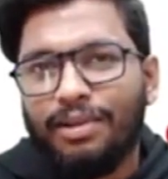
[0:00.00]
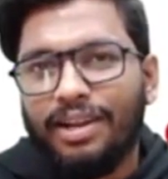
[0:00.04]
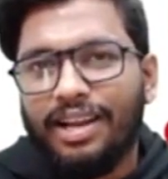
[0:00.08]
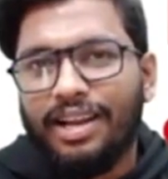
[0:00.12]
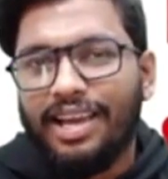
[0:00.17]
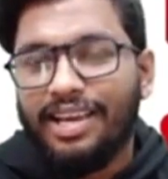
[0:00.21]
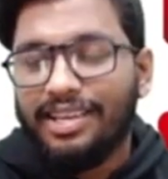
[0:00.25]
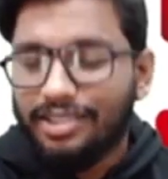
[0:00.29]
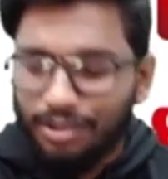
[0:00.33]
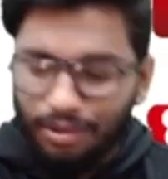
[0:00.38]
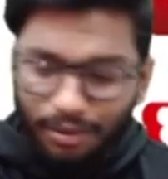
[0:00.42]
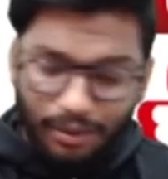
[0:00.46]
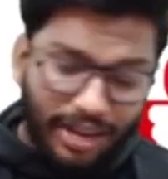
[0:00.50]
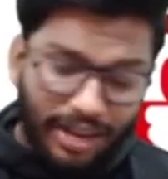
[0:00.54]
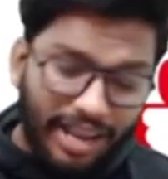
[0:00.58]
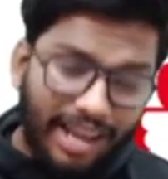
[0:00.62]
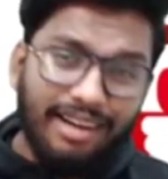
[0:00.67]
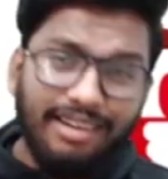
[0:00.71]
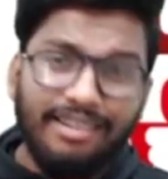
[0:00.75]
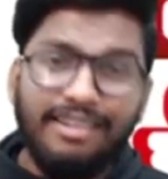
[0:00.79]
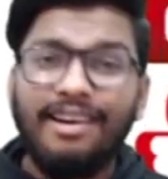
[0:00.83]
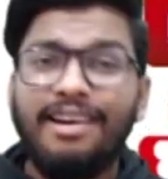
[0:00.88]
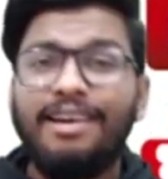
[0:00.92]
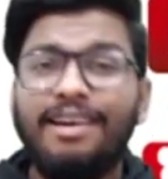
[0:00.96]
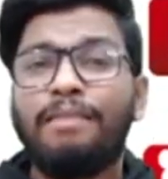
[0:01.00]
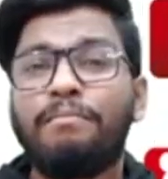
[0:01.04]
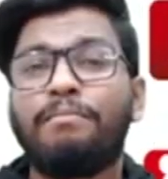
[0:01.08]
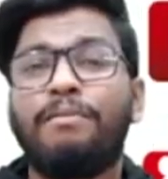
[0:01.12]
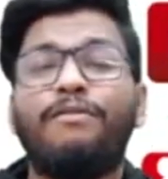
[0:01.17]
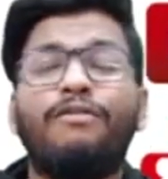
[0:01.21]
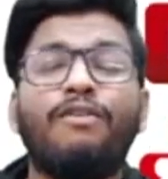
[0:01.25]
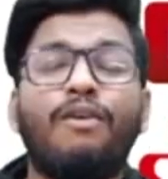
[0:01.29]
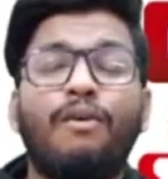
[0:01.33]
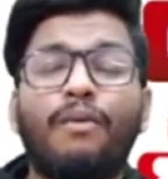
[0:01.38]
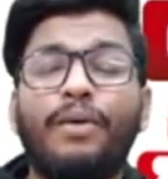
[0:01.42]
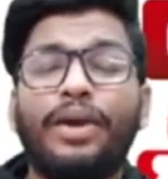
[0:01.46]
well, guys. So again,
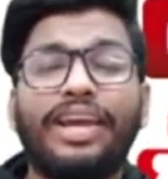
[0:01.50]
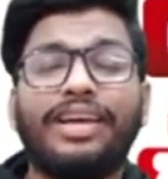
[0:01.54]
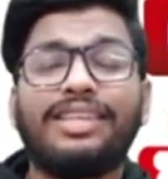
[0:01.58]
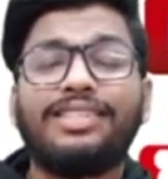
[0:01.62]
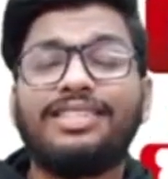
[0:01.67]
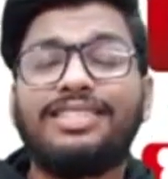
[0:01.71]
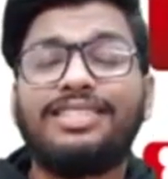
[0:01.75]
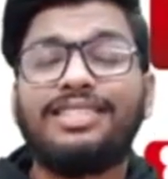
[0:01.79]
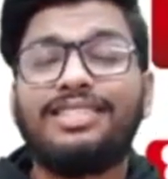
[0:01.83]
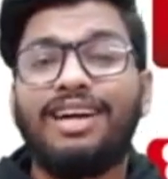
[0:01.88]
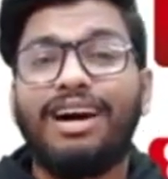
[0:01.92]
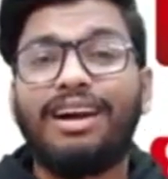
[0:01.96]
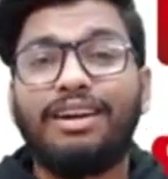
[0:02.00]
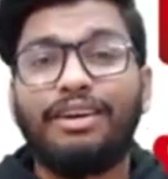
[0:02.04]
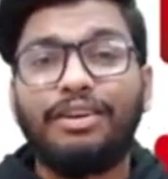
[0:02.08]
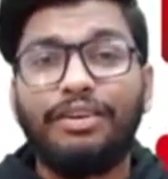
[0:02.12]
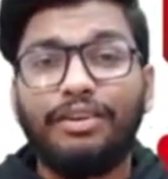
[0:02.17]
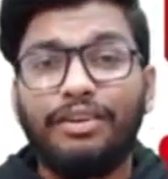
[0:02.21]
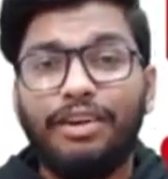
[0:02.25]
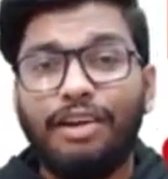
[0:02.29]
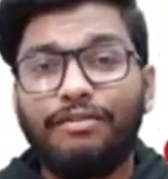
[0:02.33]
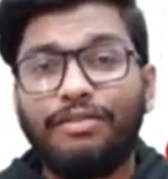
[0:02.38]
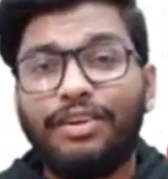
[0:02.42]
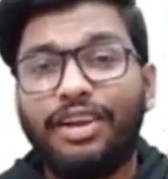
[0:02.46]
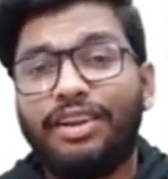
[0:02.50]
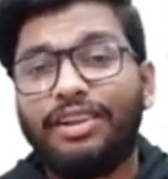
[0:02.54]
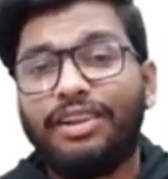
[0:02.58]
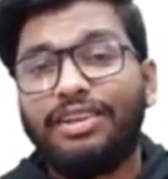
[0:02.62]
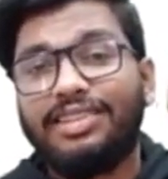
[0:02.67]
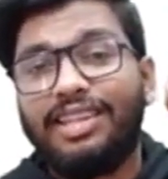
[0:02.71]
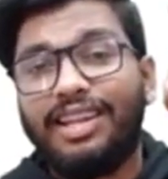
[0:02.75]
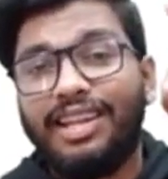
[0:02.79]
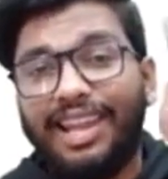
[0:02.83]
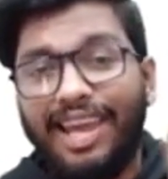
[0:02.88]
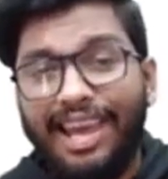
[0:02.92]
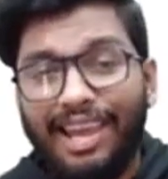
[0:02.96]
before we get started, do not forget to hit
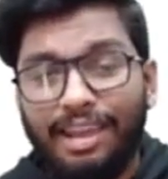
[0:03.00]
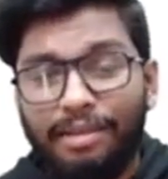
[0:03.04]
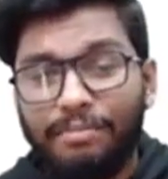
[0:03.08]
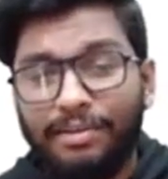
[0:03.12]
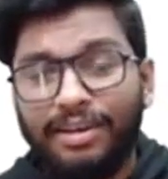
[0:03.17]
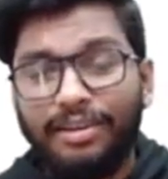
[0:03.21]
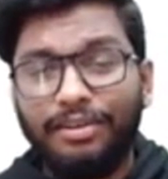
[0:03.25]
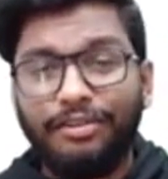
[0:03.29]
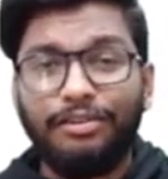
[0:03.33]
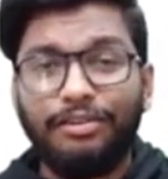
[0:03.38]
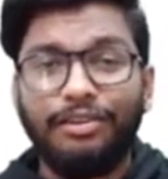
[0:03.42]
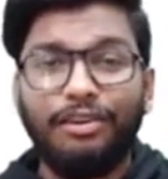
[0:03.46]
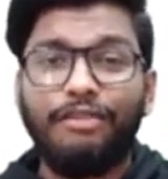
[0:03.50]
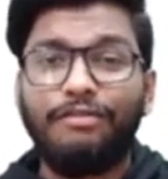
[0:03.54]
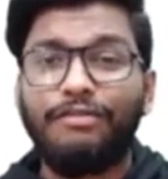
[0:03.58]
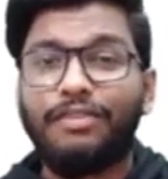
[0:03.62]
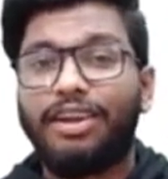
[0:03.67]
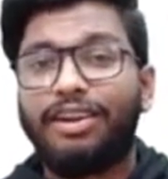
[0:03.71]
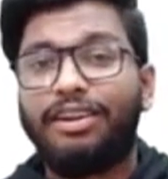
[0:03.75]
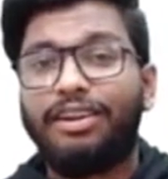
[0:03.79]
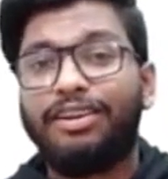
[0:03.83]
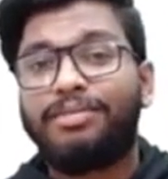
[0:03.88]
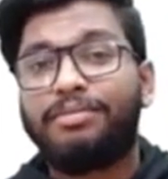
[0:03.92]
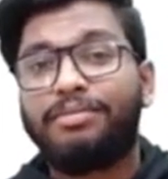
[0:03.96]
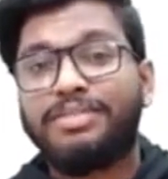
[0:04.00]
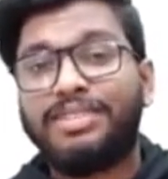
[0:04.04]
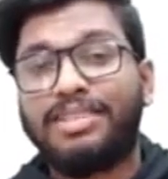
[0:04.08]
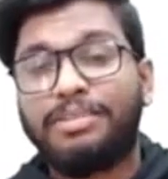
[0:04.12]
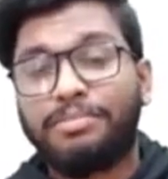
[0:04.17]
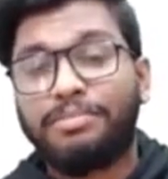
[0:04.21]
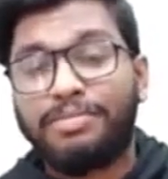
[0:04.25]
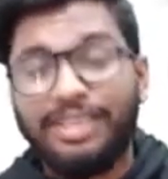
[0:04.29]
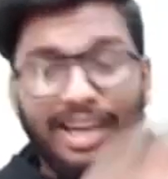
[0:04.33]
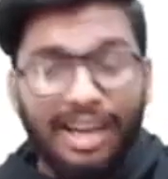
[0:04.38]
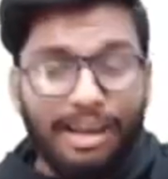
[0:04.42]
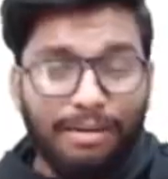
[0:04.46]
the like button, do not forget to hit the
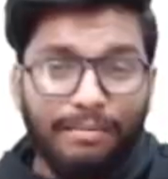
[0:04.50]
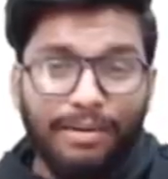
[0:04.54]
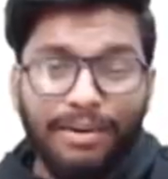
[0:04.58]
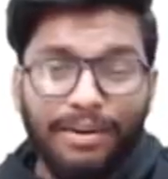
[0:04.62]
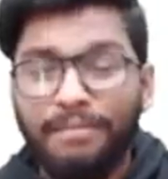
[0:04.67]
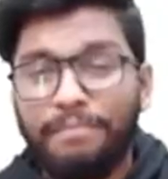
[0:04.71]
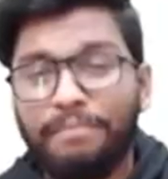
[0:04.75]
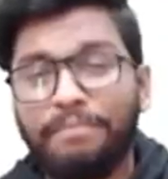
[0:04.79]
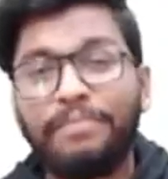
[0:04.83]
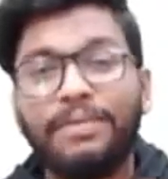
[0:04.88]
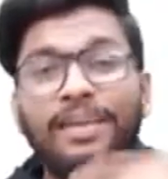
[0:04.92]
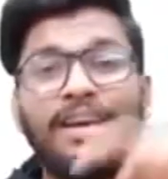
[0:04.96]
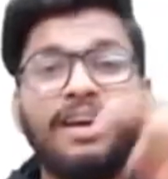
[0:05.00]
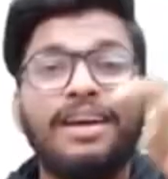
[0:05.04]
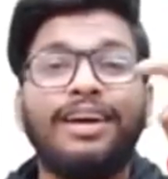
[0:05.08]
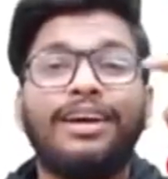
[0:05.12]
subscribe button,